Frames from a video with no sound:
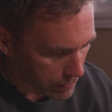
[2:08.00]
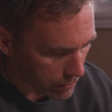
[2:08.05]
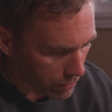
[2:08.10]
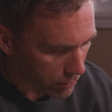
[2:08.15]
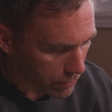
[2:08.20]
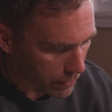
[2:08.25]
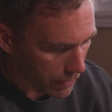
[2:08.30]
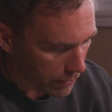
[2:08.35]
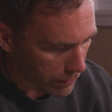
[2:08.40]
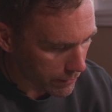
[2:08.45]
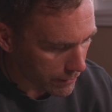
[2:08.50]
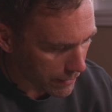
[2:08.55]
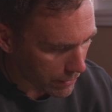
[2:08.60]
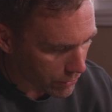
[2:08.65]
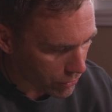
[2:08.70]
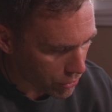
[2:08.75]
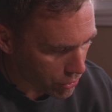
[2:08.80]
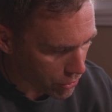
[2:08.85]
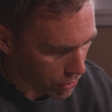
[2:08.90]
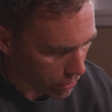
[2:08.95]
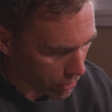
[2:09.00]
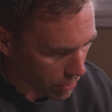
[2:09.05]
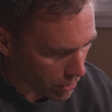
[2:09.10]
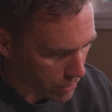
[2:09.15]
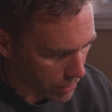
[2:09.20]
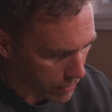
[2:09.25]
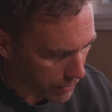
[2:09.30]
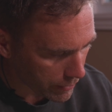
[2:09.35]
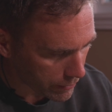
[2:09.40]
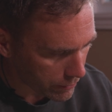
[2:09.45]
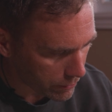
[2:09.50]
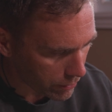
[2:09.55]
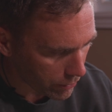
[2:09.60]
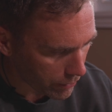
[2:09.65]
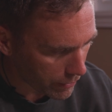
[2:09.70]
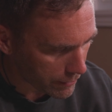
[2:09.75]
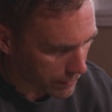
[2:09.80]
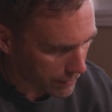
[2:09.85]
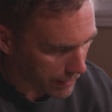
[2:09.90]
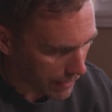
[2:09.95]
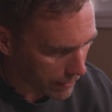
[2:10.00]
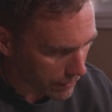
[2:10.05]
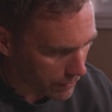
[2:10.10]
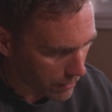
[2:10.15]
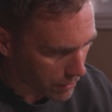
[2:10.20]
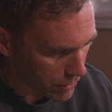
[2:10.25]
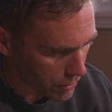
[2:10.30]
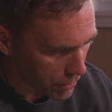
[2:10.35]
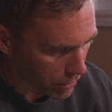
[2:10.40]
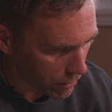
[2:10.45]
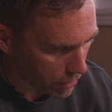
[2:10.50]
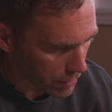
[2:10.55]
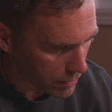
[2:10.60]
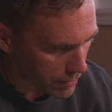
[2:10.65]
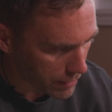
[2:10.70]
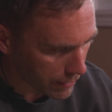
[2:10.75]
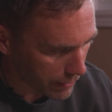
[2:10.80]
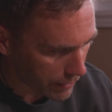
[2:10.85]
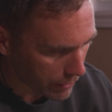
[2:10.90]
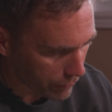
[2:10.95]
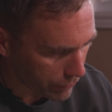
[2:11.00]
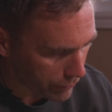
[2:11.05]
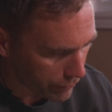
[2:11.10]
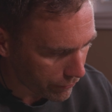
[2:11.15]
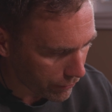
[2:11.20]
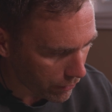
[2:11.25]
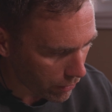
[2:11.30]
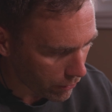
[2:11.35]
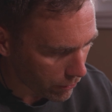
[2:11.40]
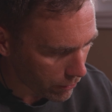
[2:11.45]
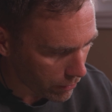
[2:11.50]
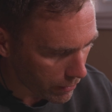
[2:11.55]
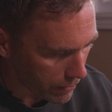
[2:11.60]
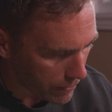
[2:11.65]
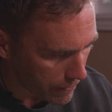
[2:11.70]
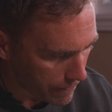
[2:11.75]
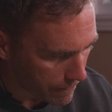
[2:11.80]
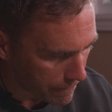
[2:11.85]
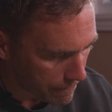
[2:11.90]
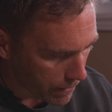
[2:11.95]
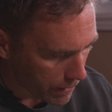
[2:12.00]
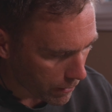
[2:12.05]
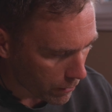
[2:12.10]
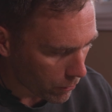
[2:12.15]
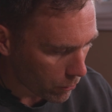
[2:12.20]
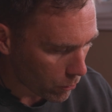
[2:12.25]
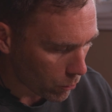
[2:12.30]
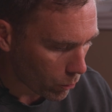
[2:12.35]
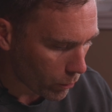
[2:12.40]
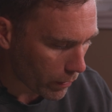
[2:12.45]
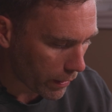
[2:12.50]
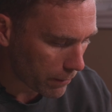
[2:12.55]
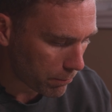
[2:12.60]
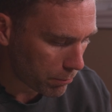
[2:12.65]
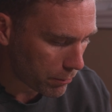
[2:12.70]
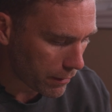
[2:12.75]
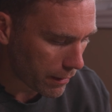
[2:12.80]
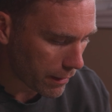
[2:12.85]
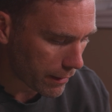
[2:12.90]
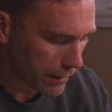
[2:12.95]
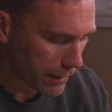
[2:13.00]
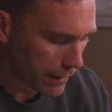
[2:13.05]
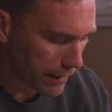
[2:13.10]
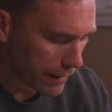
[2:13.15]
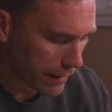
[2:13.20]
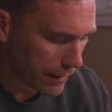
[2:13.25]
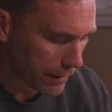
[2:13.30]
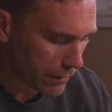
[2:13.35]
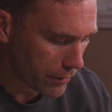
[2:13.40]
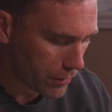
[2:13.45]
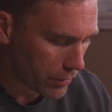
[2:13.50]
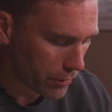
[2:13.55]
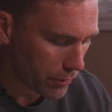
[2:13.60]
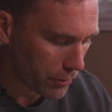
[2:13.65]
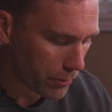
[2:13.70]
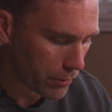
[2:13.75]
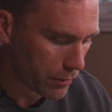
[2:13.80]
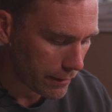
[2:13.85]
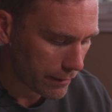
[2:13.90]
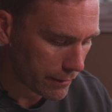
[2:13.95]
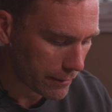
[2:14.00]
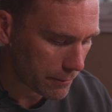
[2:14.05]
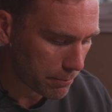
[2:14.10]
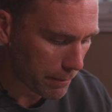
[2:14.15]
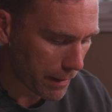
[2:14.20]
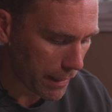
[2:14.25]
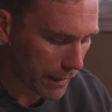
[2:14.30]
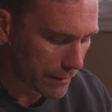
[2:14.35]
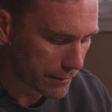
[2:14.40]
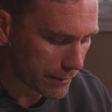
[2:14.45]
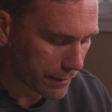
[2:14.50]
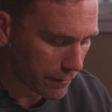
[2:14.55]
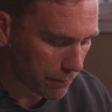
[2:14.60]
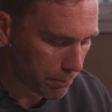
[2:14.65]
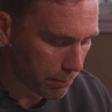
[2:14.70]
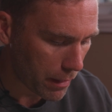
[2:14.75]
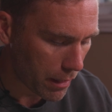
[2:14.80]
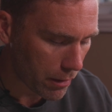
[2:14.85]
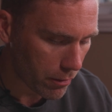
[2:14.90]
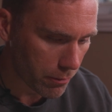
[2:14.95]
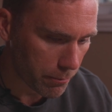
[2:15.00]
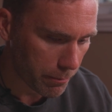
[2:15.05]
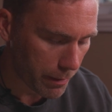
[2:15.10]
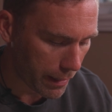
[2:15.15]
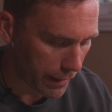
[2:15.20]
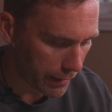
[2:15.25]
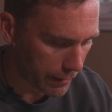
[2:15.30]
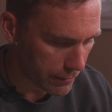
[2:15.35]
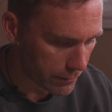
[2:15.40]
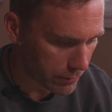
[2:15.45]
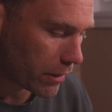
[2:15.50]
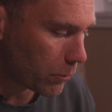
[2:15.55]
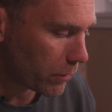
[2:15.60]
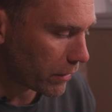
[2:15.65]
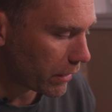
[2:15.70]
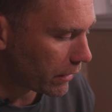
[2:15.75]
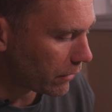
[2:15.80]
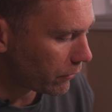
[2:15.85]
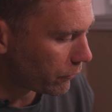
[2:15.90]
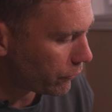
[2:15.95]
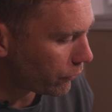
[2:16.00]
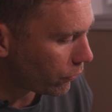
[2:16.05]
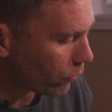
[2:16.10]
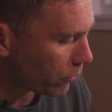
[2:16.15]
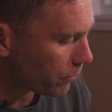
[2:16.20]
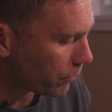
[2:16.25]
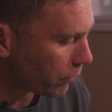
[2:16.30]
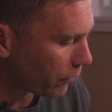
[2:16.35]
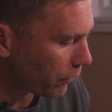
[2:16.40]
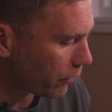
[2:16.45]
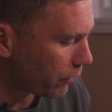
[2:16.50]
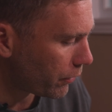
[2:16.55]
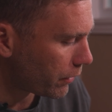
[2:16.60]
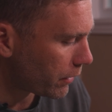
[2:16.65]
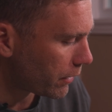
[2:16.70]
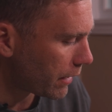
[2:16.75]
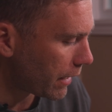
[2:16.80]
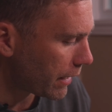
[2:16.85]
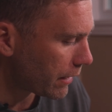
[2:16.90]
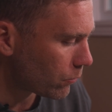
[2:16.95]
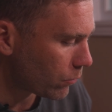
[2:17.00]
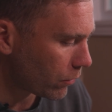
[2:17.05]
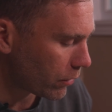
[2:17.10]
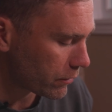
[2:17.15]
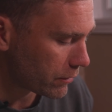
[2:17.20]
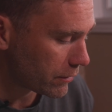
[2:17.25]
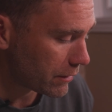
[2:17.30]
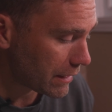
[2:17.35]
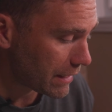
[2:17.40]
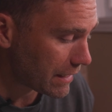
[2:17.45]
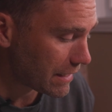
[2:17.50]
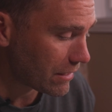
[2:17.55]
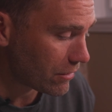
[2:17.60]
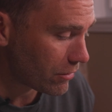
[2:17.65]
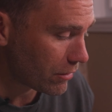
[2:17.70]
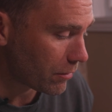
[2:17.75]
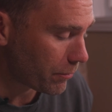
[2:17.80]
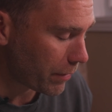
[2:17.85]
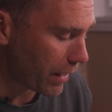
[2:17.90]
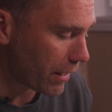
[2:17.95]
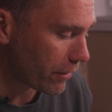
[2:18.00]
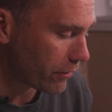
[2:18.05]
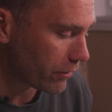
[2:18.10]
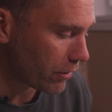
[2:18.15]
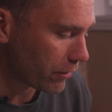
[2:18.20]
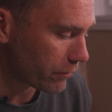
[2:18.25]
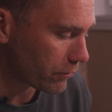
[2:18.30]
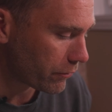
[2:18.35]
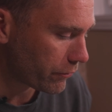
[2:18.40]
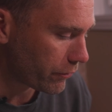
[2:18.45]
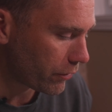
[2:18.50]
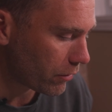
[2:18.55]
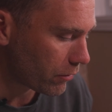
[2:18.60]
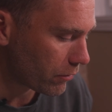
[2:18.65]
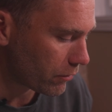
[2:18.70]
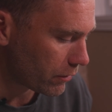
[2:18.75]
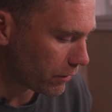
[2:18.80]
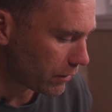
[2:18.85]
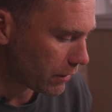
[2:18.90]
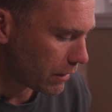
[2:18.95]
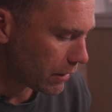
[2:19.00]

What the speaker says: Oh, now it says charging, so it's actually charging the phone while plugged into this MagSafe Power Bank. And we're getting 4.39 watts into the battery of the phone.